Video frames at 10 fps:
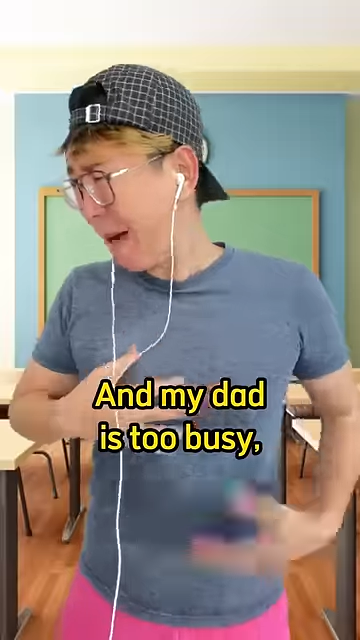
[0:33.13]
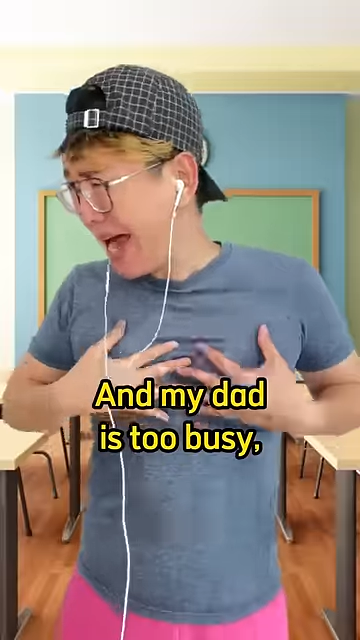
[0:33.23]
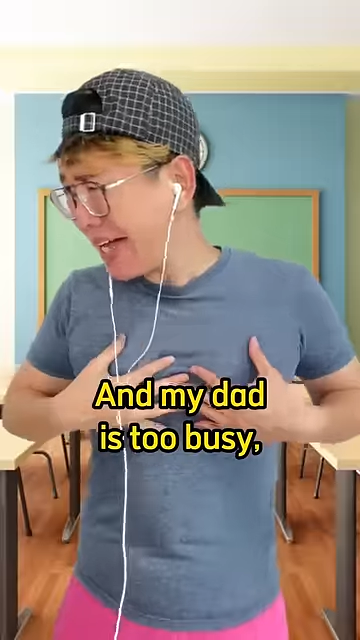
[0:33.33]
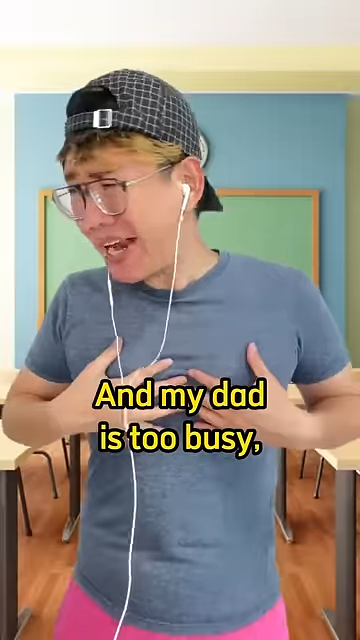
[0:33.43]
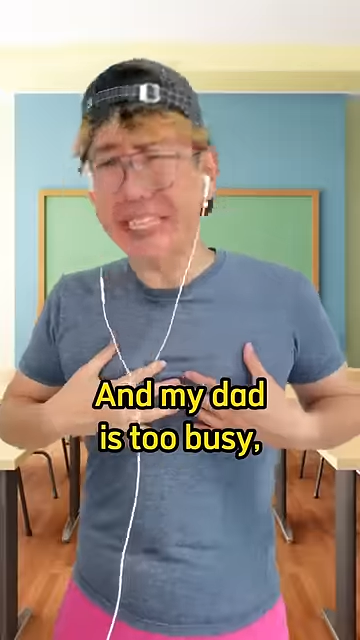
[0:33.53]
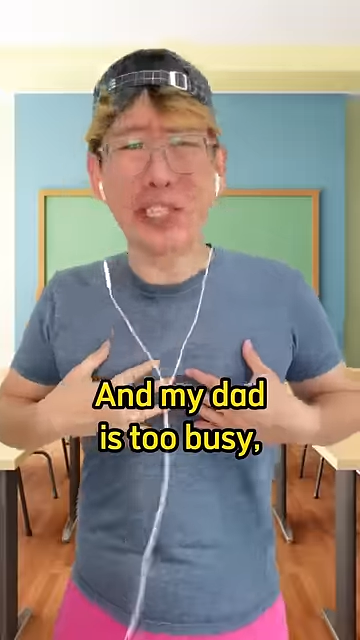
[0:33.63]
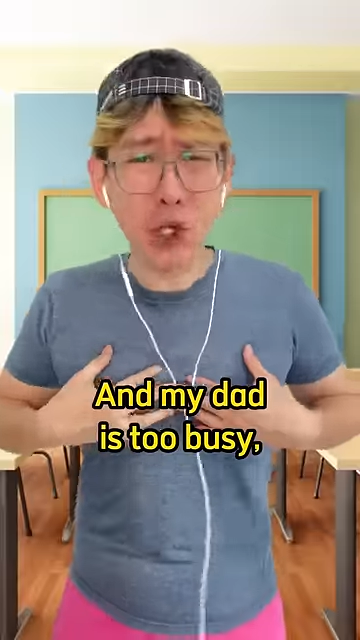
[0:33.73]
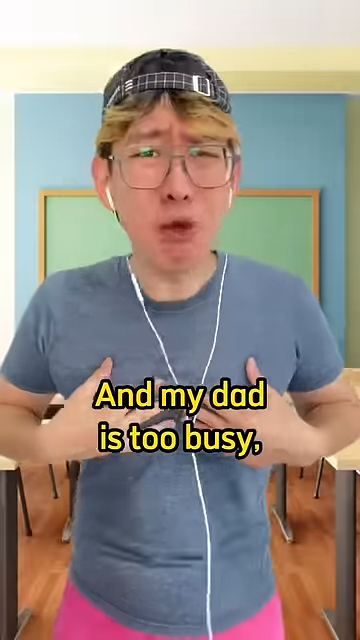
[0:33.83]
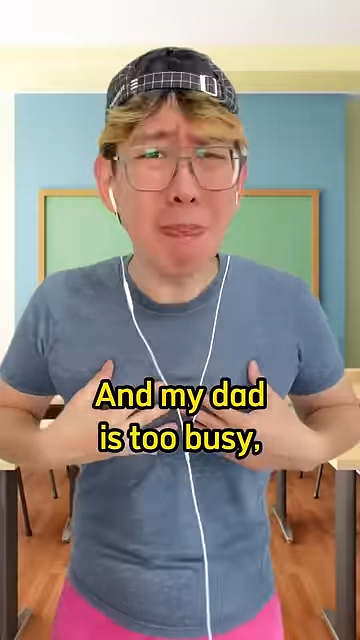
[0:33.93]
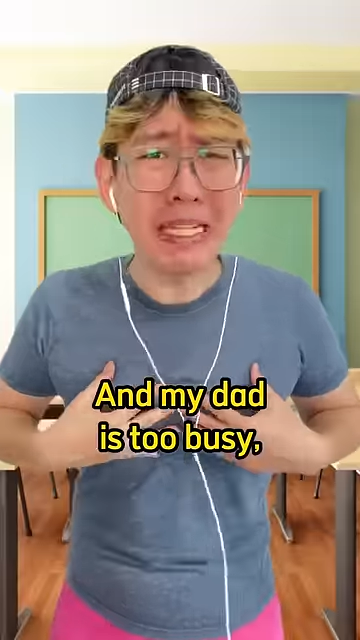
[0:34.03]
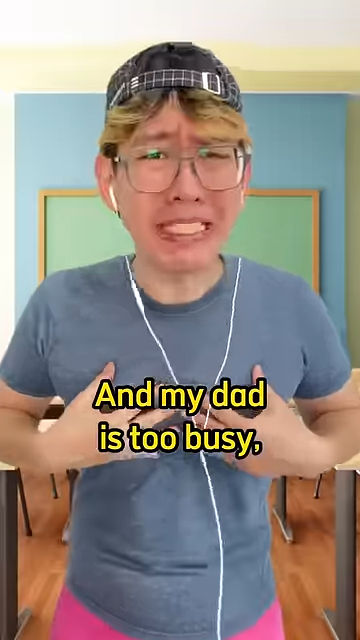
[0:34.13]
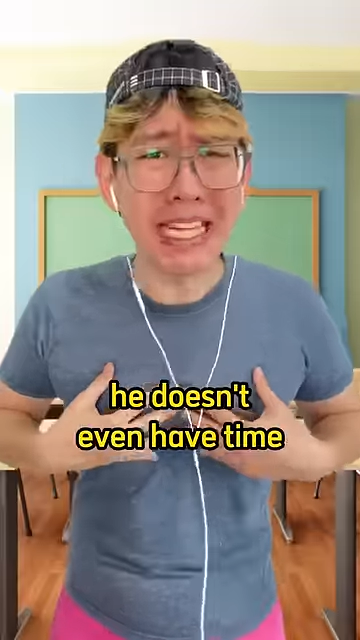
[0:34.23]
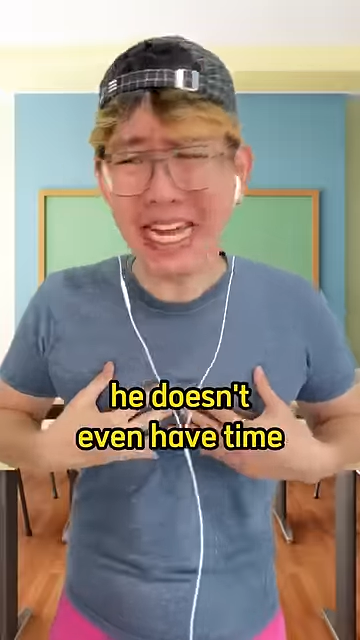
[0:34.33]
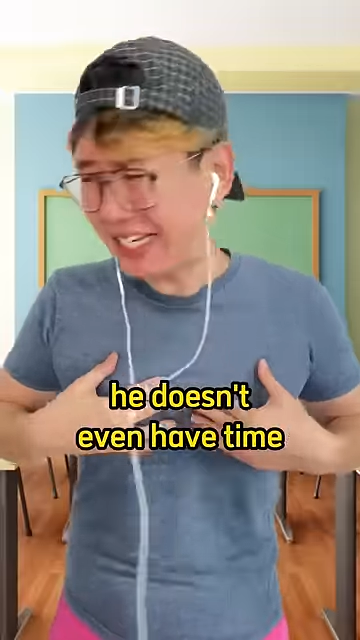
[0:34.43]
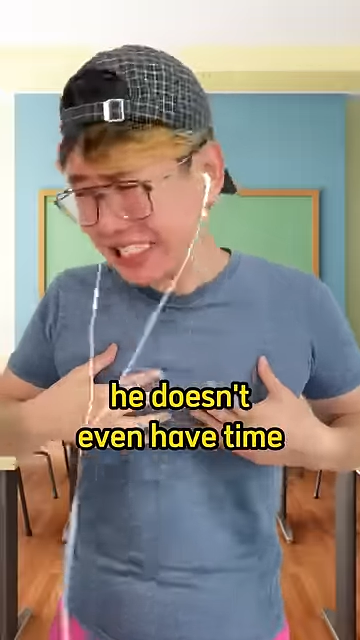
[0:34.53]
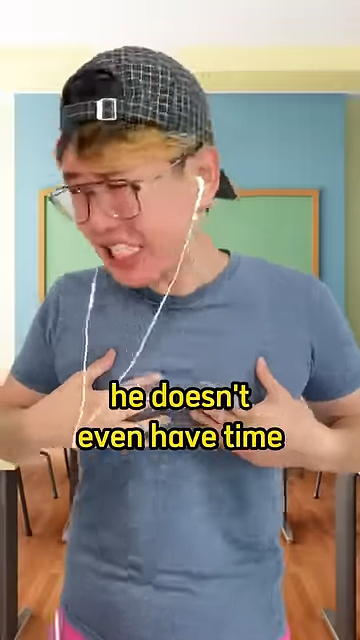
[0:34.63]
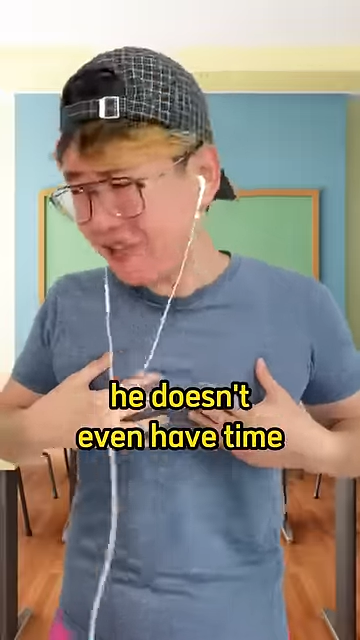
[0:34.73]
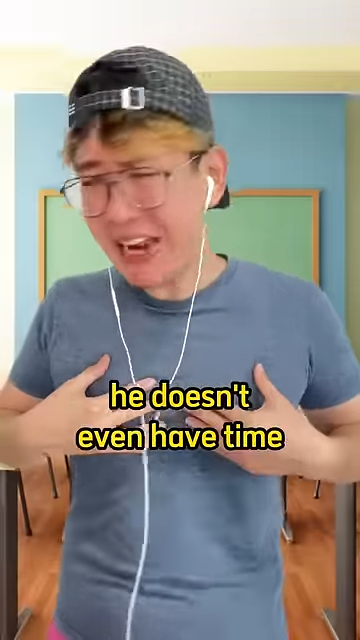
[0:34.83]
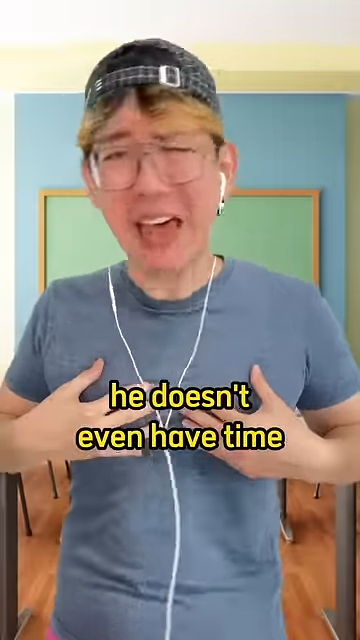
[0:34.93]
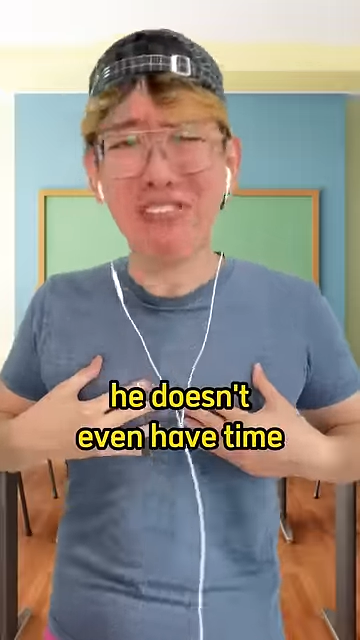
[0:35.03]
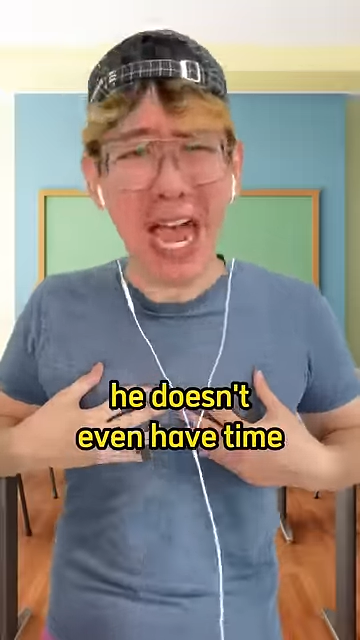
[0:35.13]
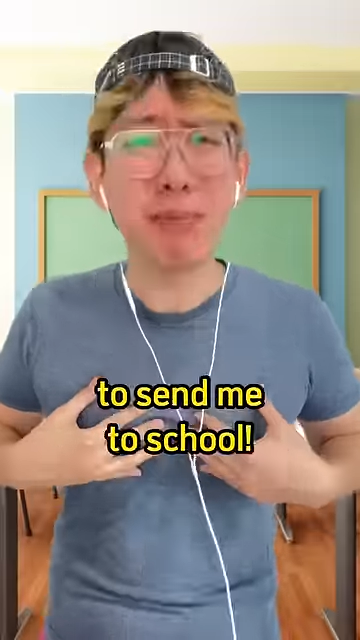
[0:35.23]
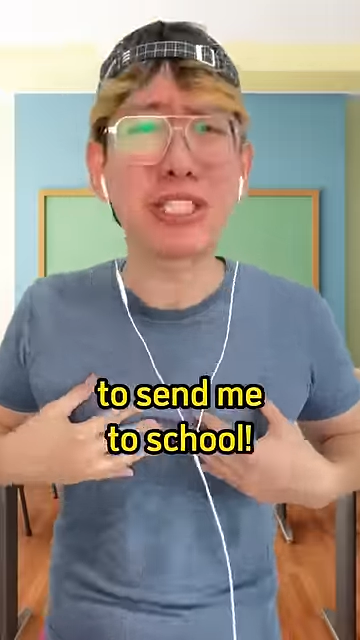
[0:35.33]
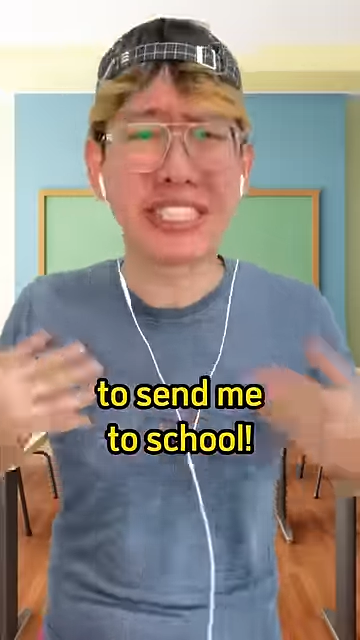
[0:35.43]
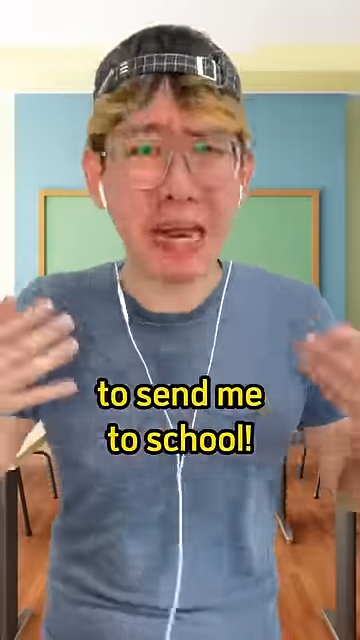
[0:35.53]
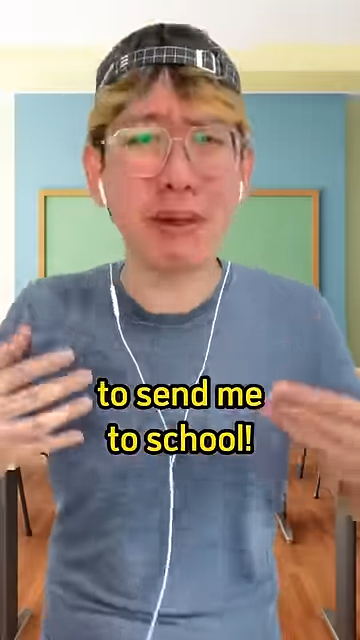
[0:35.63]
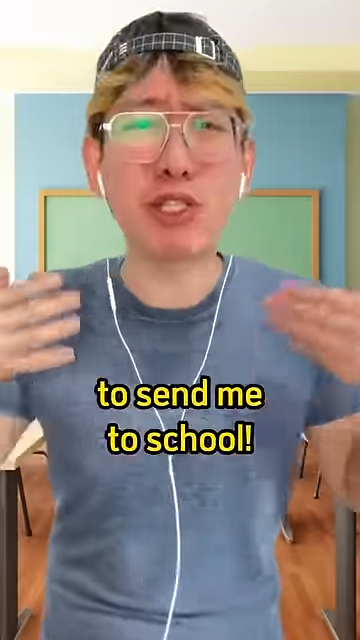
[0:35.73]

my dad is too busy, he doesn't even have time to send me to